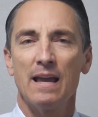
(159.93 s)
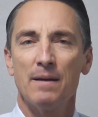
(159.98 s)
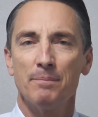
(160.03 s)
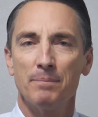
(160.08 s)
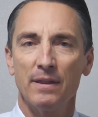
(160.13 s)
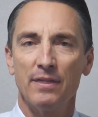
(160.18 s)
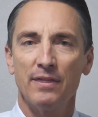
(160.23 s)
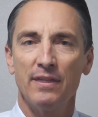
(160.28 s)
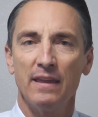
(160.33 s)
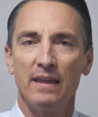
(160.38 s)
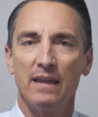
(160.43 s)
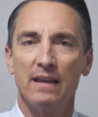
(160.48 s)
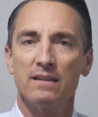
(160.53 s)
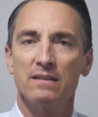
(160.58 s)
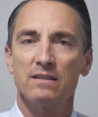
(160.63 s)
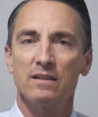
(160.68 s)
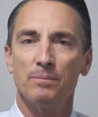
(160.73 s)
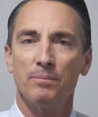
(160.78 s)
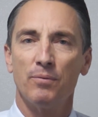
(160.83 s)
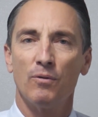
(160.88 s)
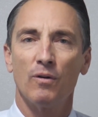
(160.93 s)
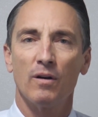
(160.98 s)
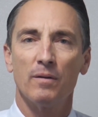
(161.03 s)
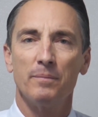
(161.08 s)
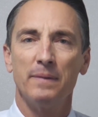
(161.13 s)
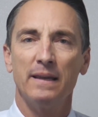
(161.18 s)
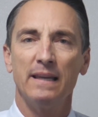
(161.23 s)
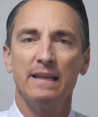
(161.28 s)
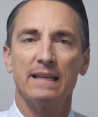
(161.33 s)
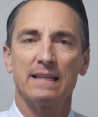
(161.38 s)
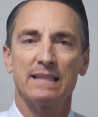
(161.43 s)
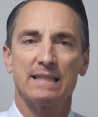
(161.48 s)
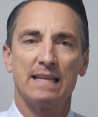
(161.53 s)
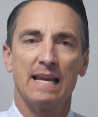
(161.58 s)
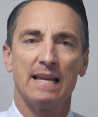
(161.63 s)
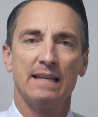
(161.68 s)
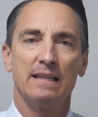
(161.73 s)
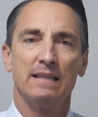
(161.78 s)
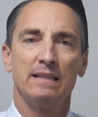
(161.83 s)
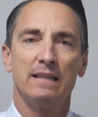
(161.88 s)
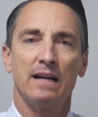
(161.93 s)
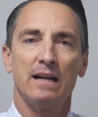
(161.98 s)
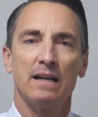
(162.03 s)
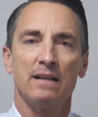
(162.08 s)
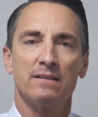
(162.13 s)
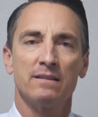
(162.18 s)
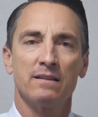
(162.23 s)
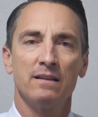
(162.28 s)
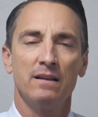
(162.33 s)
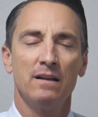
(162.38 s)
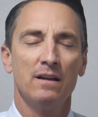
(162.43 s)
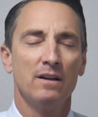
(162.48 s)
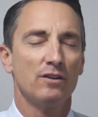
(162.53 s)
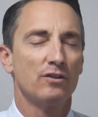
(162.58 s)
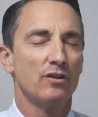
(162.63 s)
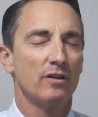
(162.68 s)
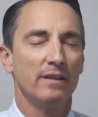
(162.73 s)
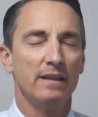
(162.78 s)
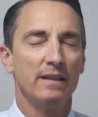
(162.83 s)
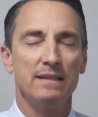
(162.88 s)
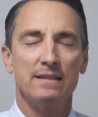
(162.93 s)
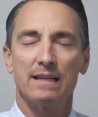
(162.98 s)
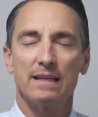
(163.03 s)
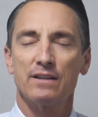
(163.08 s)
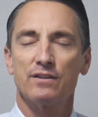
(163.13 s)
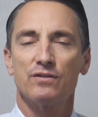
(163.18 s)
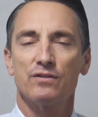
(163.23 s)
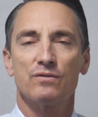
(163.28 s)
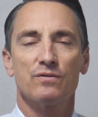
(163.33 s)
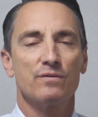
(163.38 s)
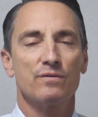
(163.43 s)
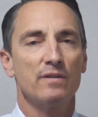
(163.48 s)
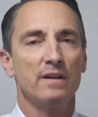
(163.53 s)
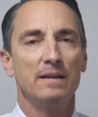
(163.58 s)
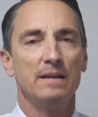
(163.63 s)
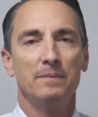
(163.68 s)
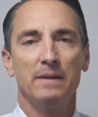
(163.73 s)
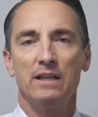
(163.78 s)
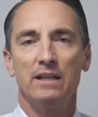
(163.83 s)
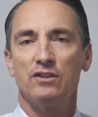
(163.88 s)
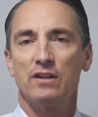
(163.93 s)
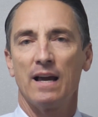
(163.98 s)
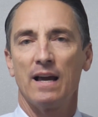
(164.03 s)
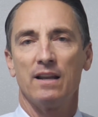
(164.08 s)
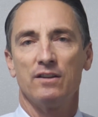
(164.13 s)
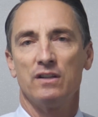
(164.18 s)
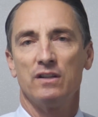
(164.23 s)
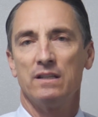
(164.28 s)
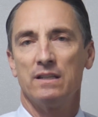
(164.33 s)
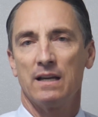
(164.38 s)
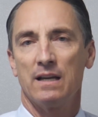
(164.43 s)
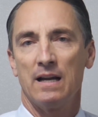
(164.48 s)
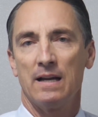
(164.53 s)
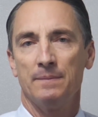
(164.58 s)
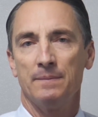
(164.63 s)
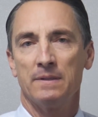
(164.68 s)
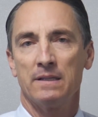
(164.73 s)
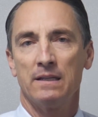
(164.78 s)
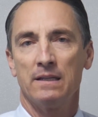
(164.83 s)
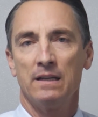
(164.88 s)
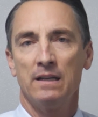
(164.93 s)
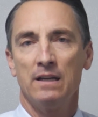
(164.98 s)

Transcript: empathy, and support being extended to us during these extremely challenging times.